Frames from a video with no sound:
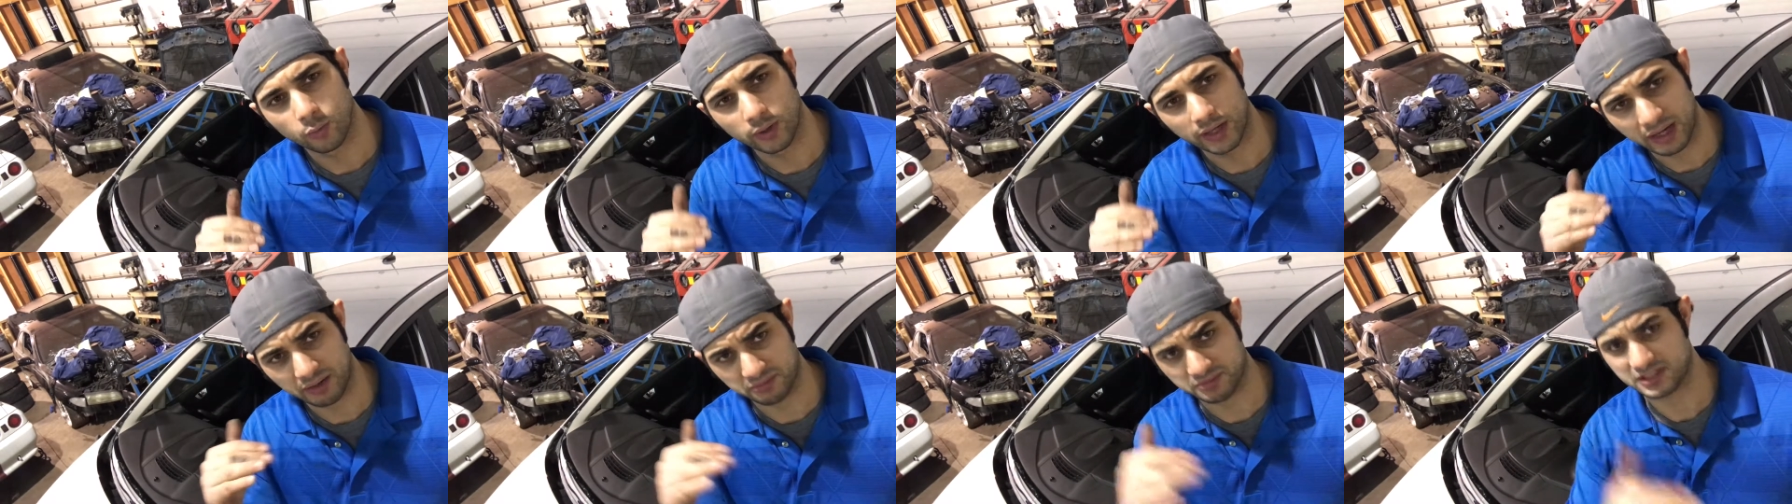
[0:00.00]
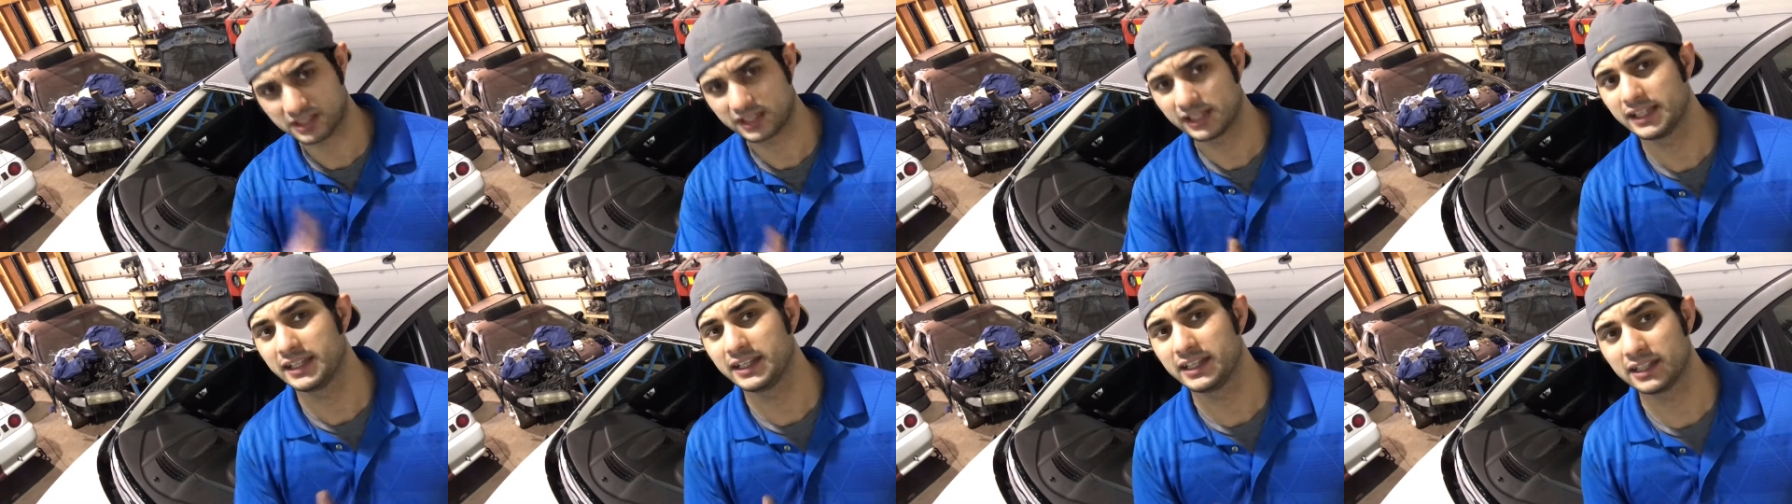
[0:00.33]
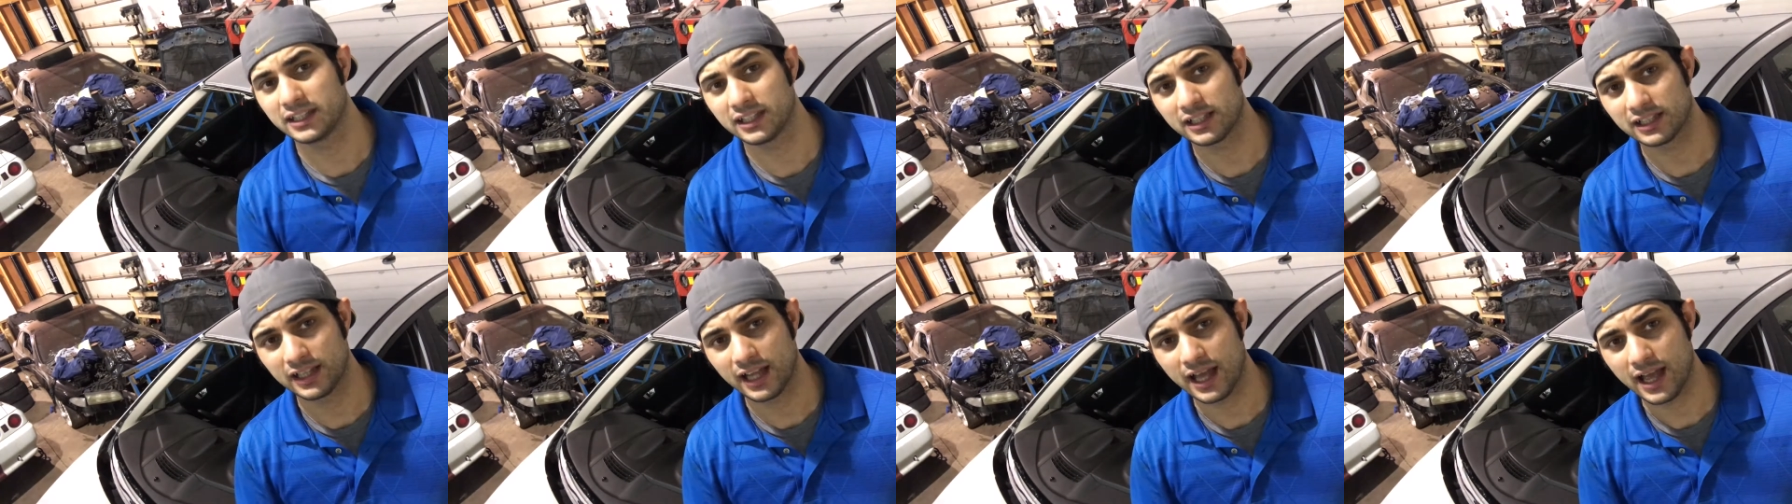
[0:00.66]
I was cleaning
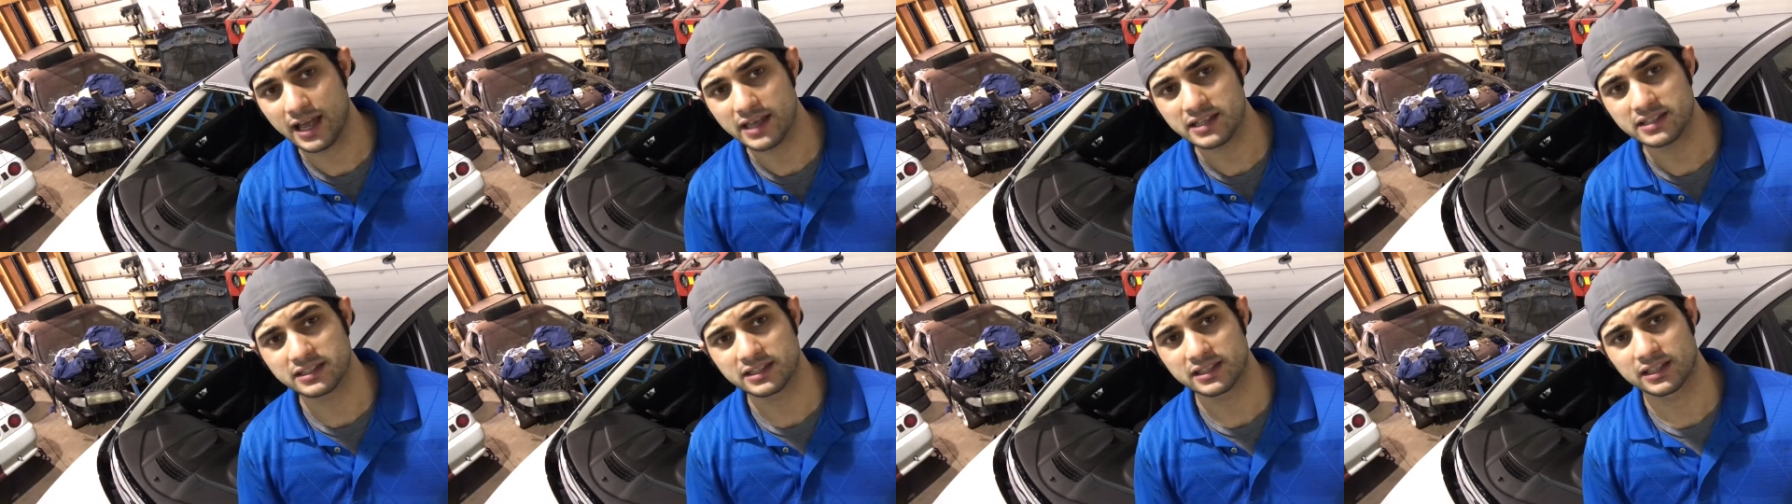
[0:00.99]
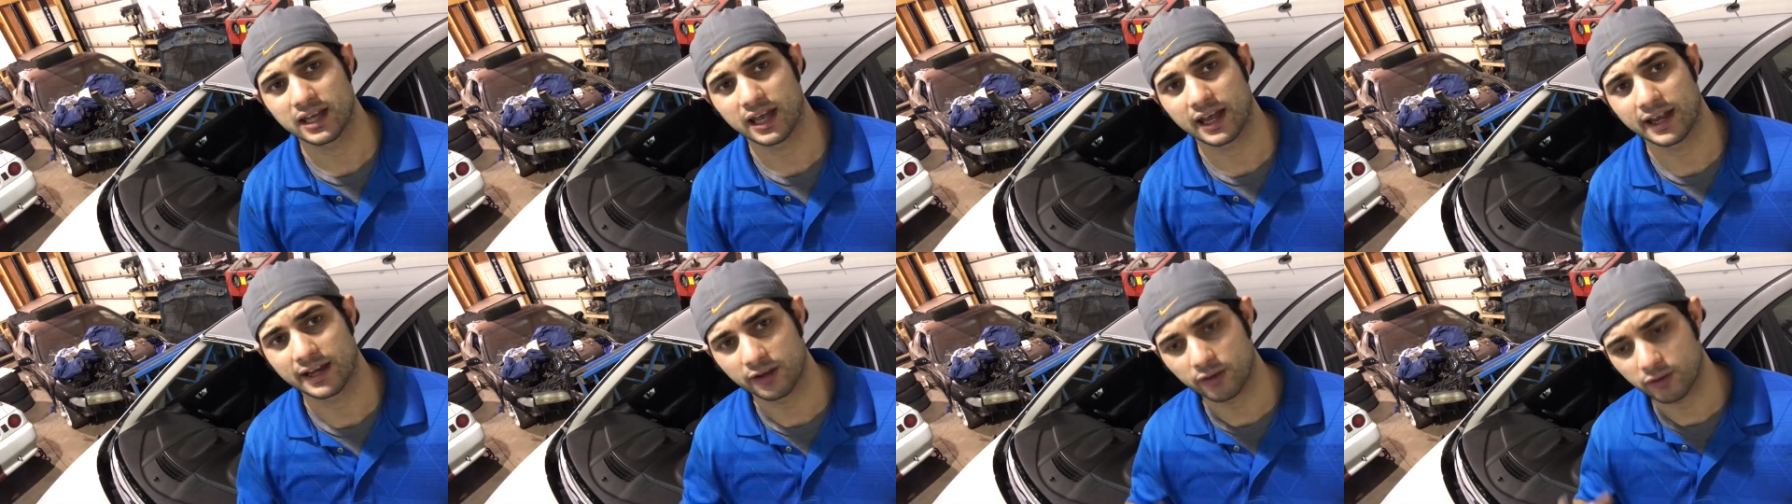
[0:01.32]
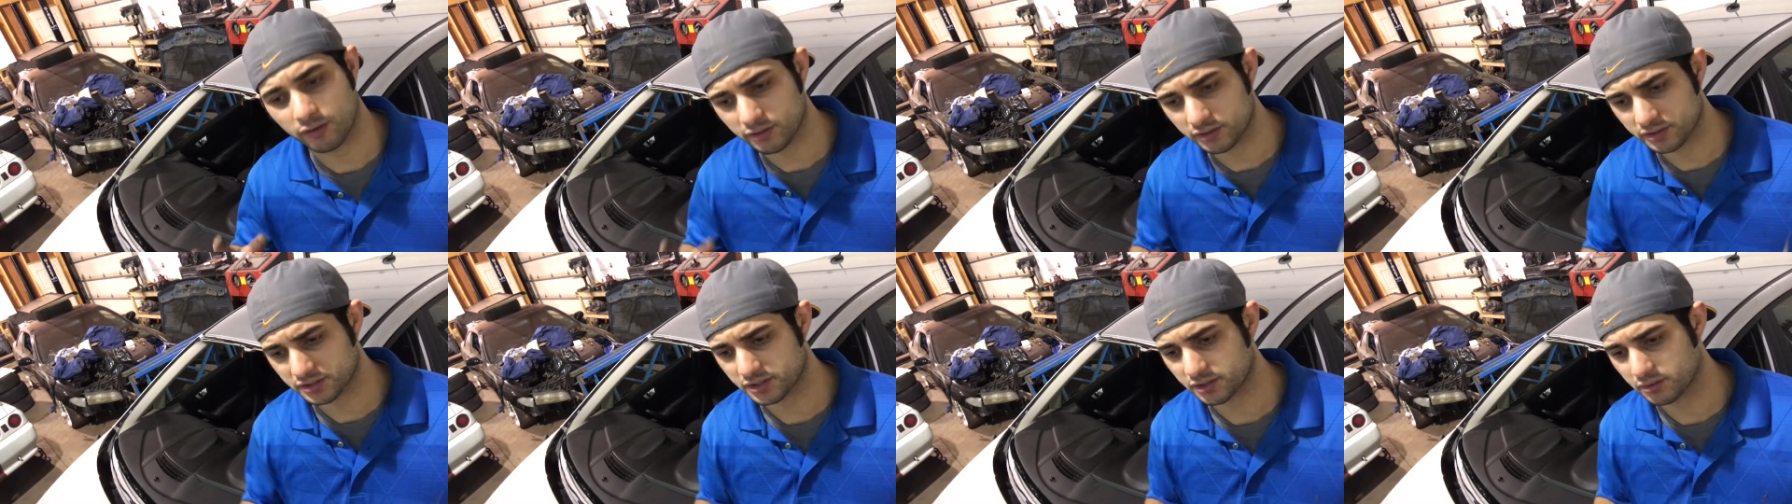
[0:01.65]
the glass, I
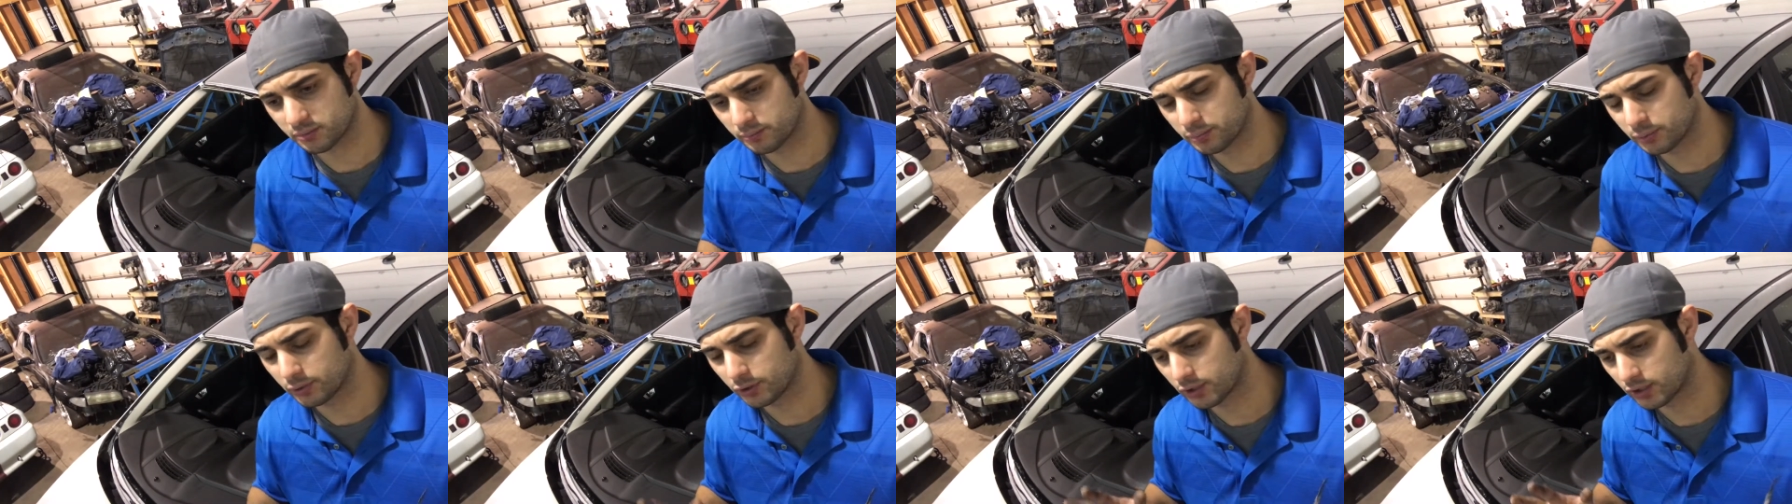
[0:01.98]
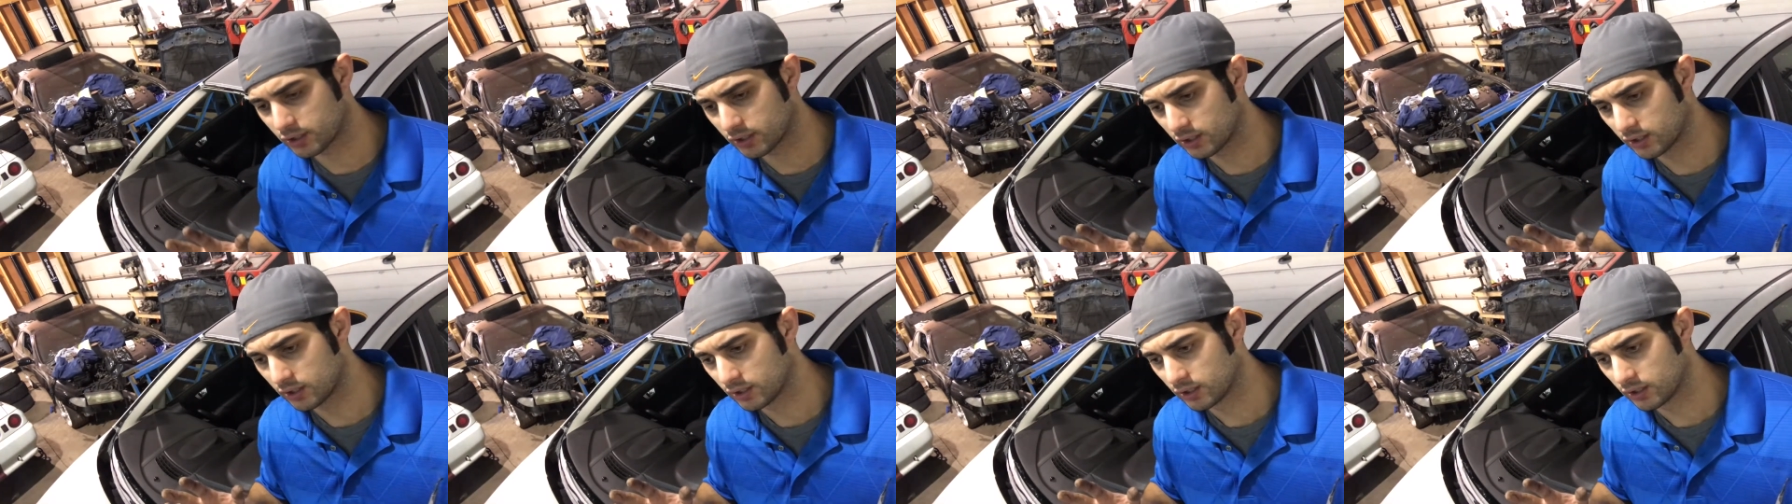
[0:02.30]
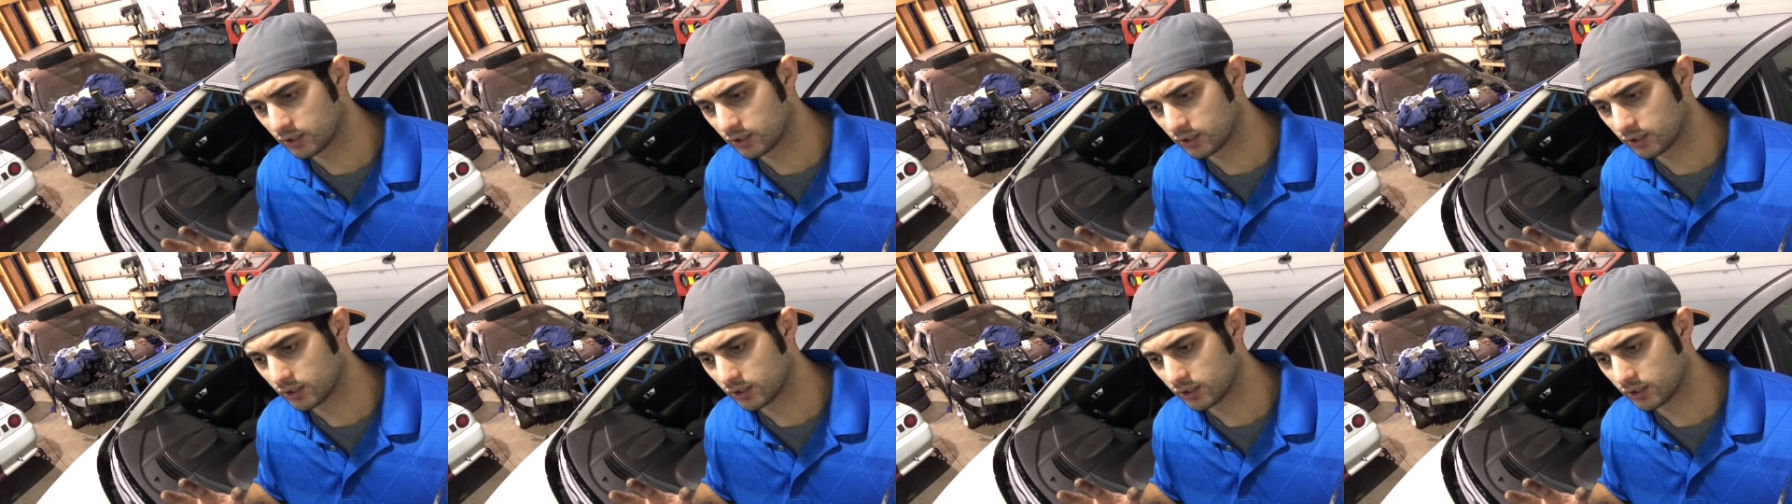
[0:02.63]
also put